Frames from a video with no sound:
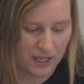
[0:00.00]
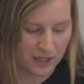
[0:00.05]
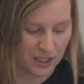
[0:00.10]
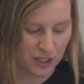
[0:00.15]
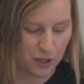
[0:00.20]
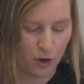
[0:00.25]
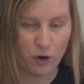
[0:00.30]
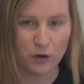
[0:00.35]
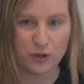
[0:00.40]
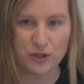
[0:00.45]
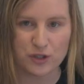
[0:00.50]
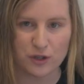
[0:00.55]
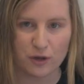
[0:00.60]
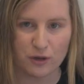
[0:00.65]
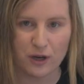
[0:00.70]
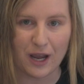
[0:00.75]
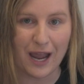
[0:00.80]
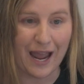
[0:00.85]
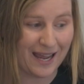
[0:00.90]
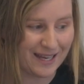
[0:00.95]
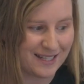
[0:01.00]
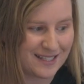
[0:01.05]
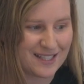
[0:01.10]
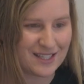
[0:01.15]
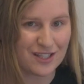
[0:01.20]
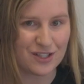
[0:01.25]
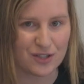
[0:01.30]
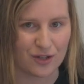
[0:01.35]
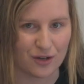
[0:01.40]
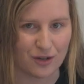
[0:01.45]
The Octo and
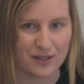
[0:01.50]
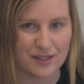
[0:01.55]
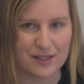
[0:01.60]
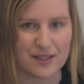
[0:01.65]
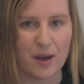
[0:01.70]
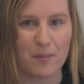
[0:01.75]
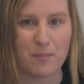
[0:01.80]
the dots